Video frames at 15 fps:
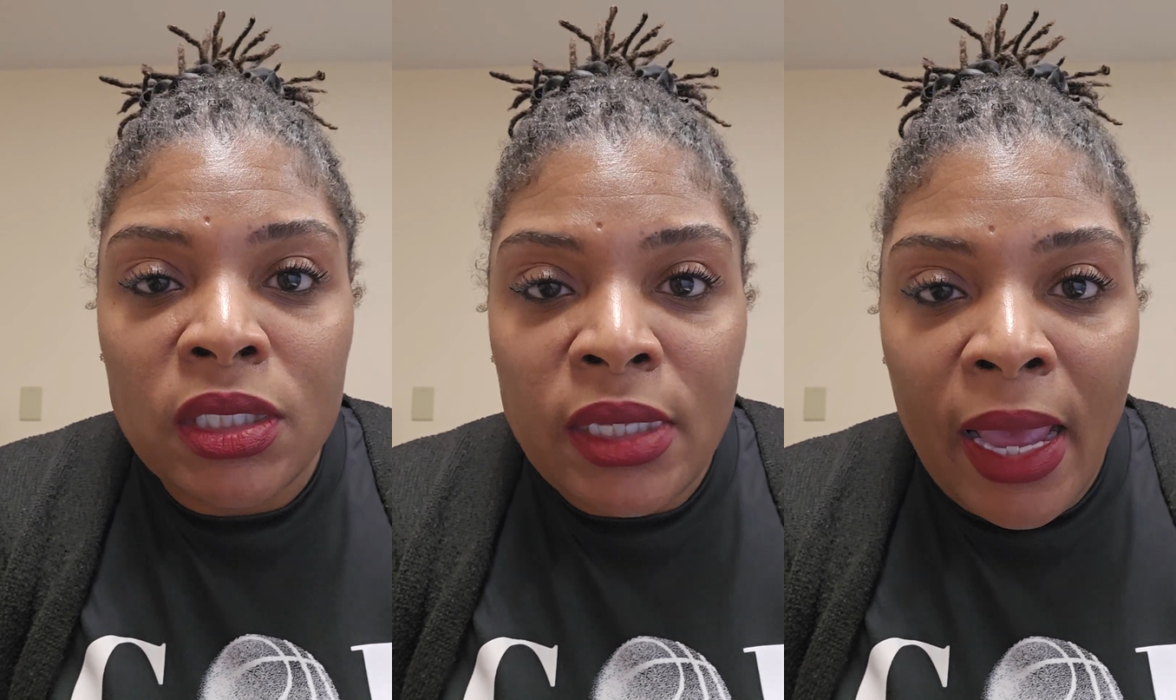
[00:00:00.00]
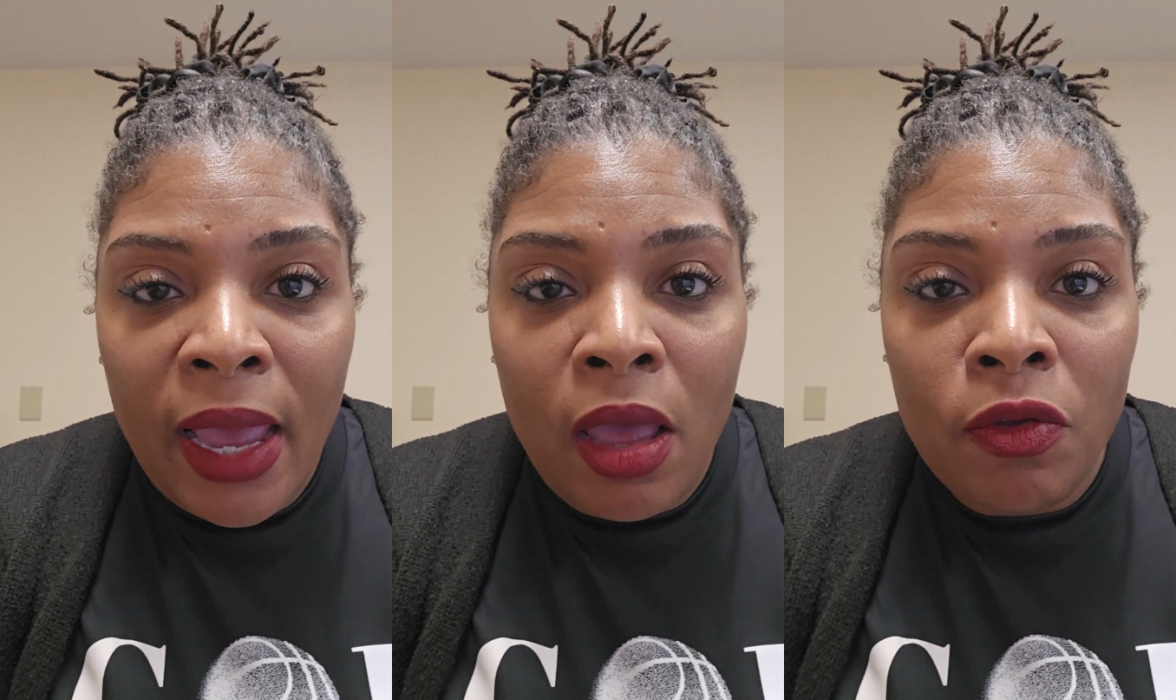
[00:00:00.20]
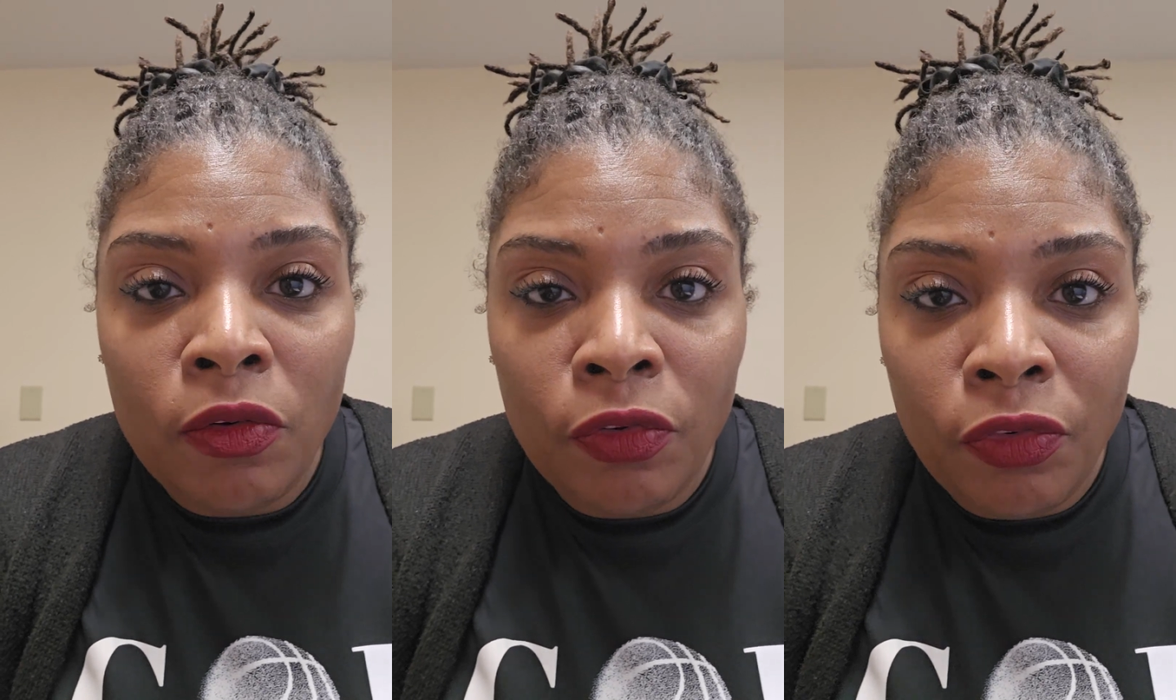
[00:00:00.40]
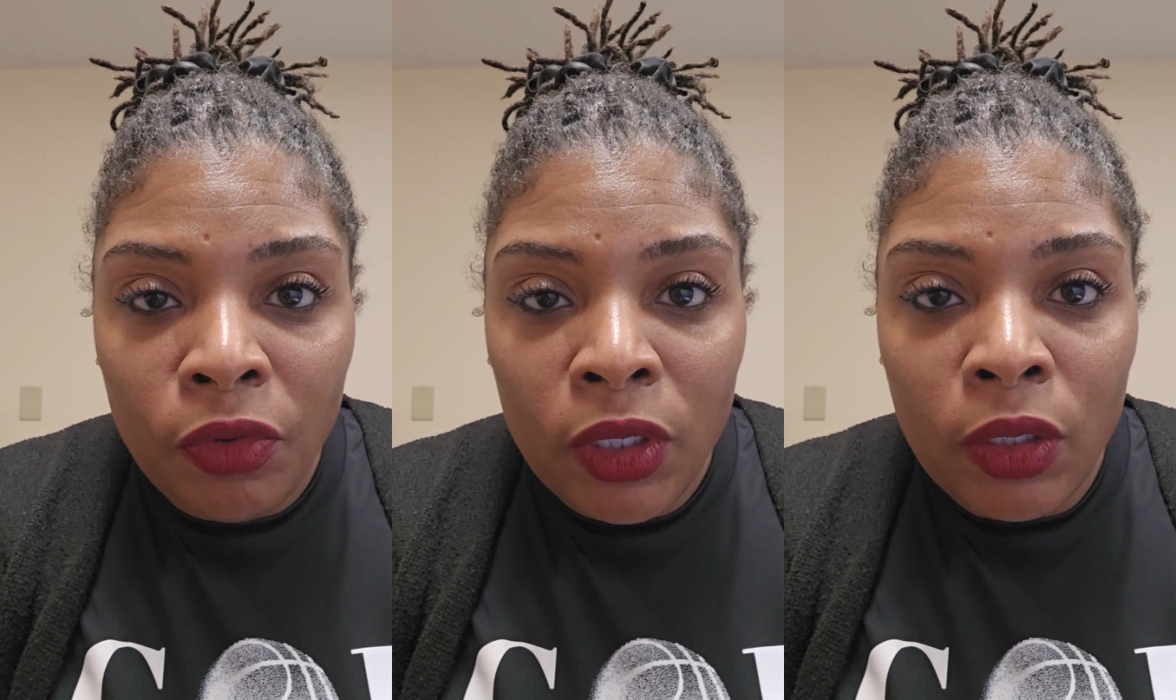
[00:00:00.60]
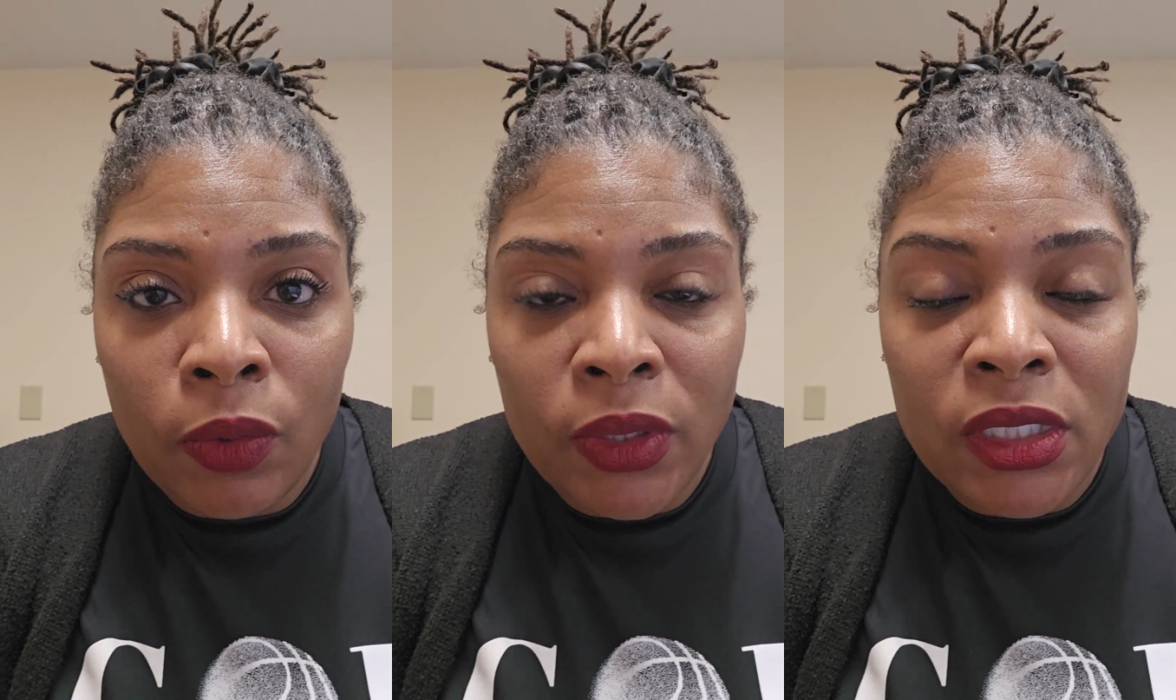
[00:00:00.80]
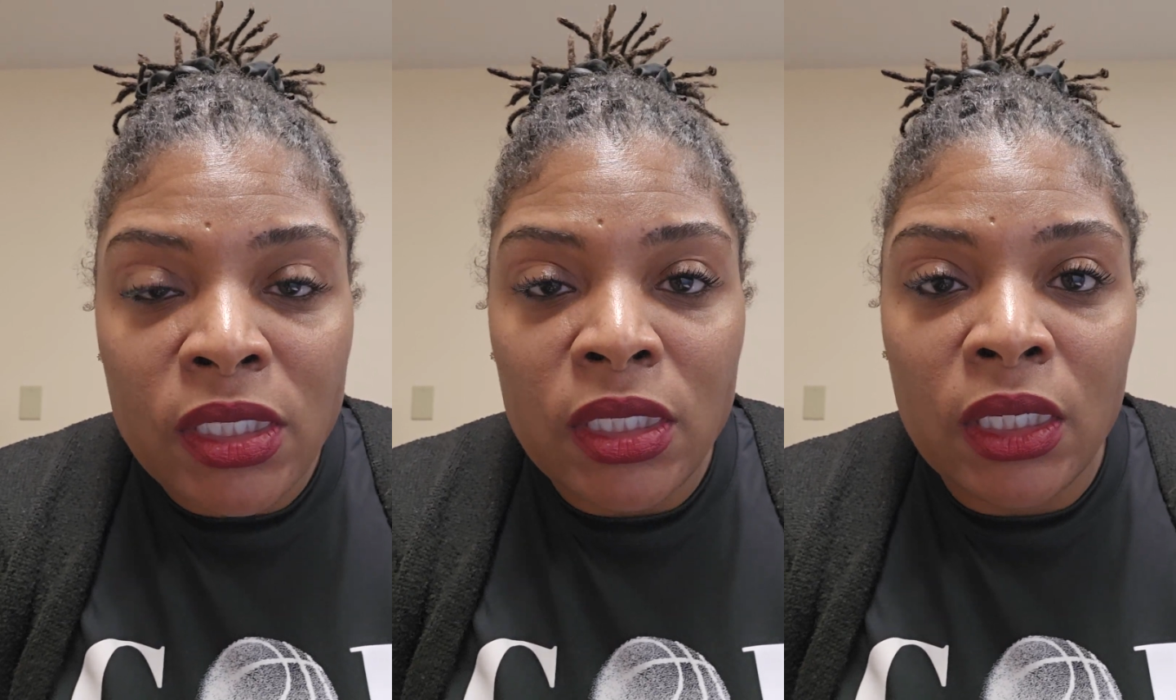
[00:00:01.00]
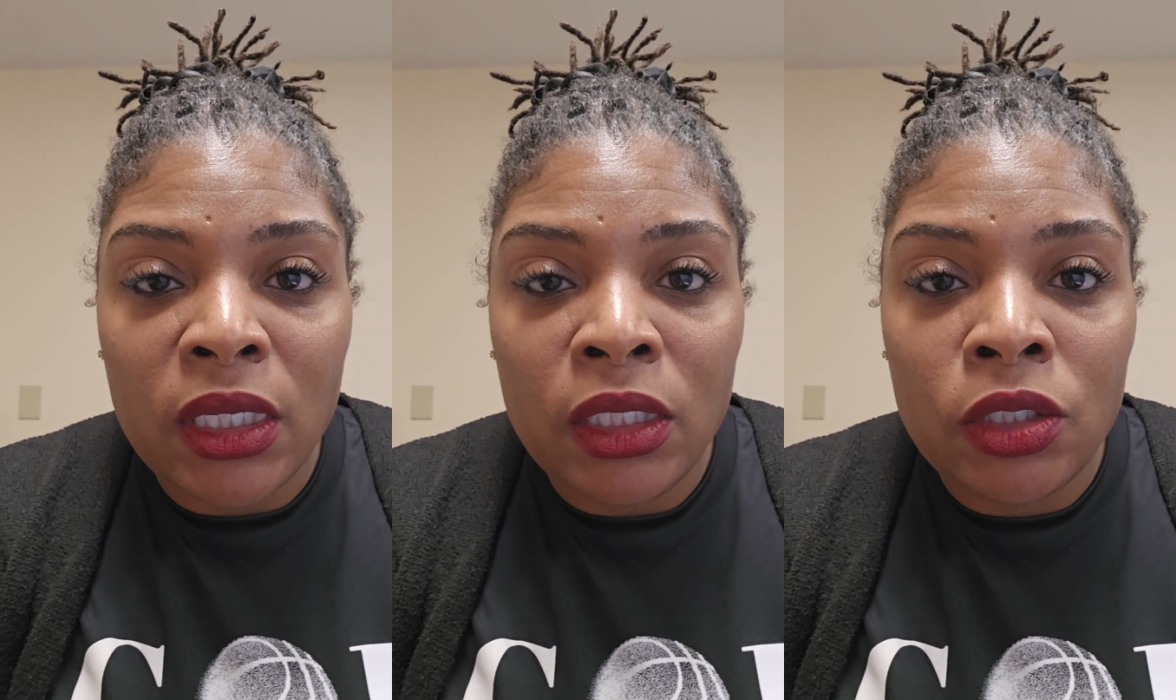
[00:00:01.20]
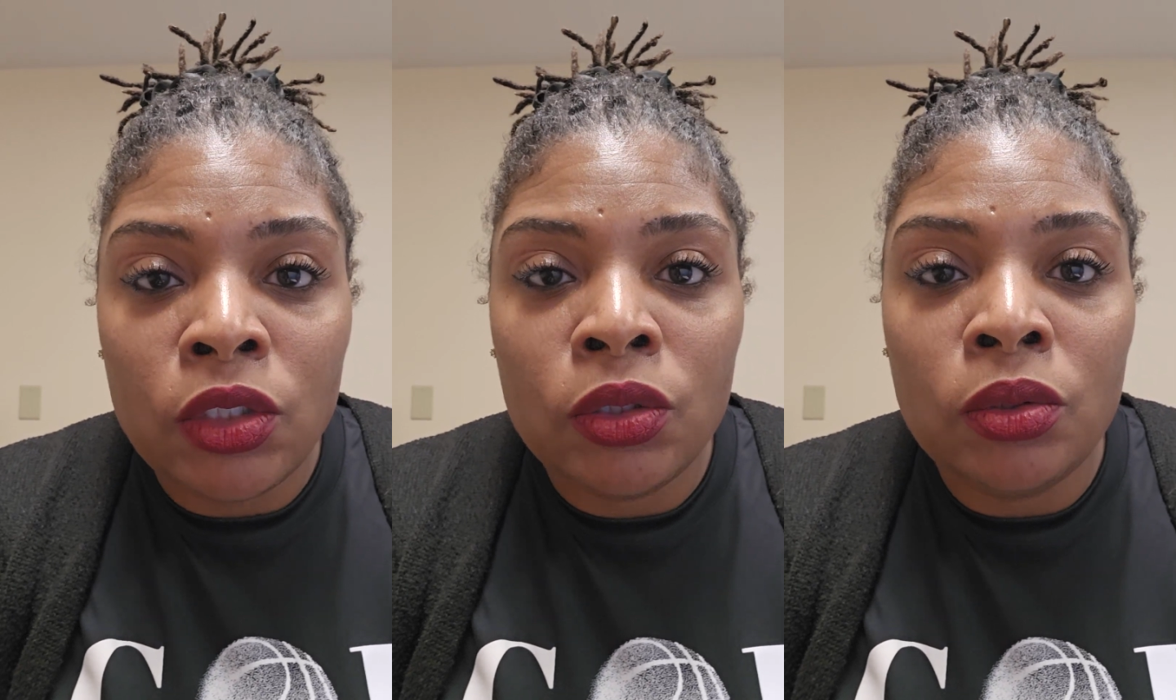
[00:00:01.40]
sound
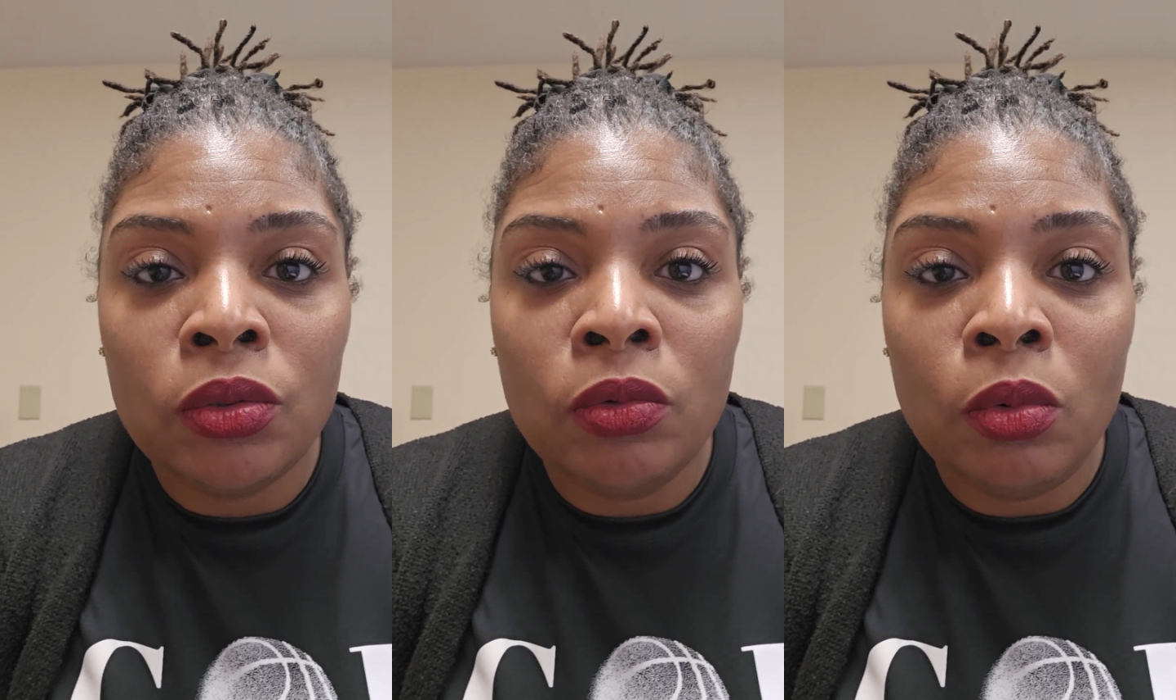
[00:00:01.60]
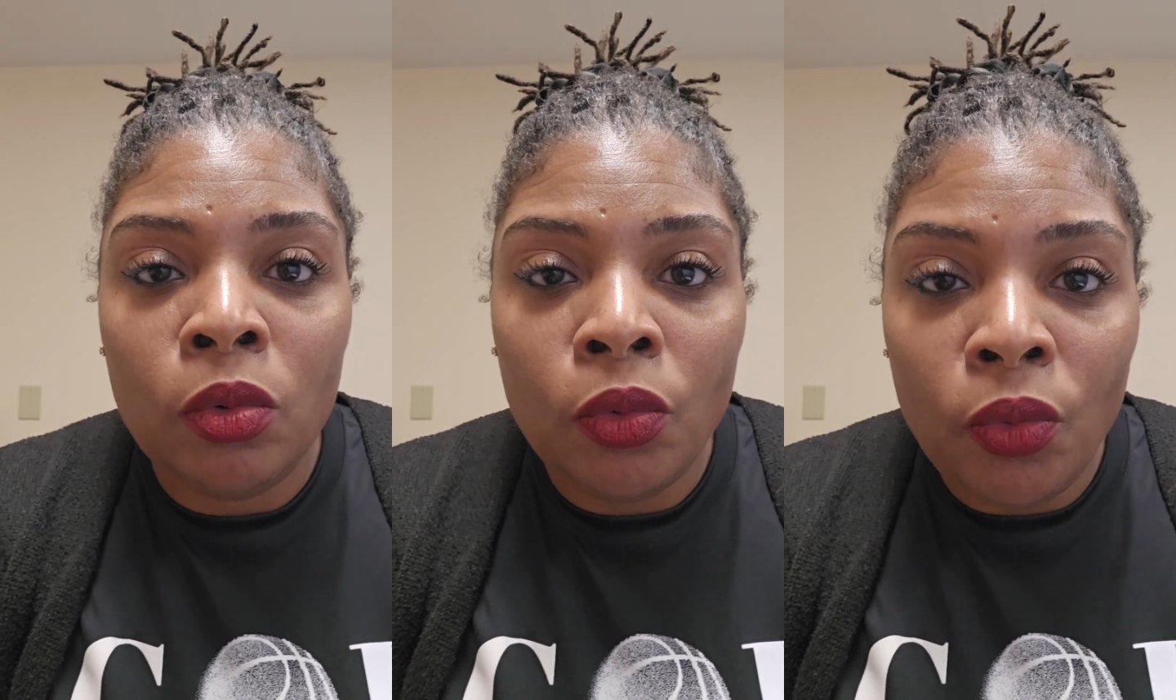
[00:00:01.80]
frequency to